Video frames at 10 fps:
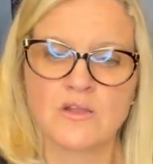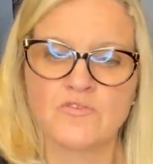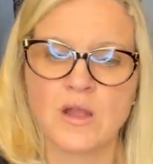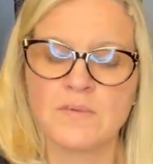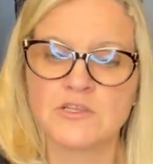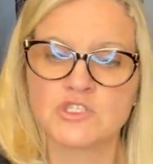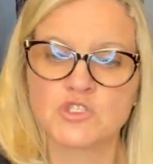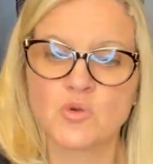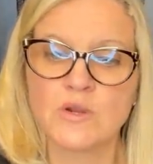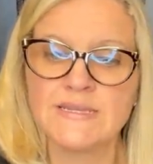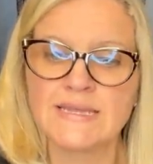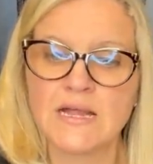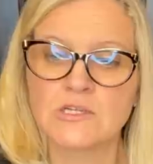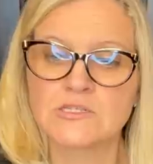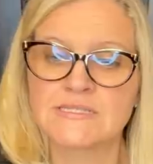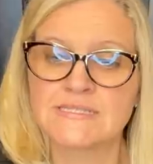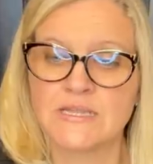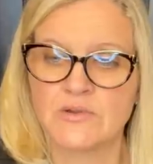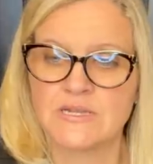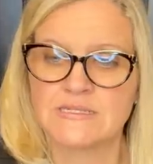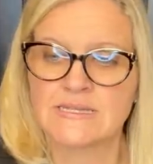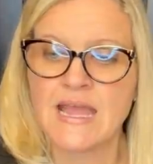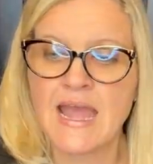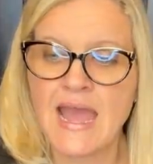from Storytellers series.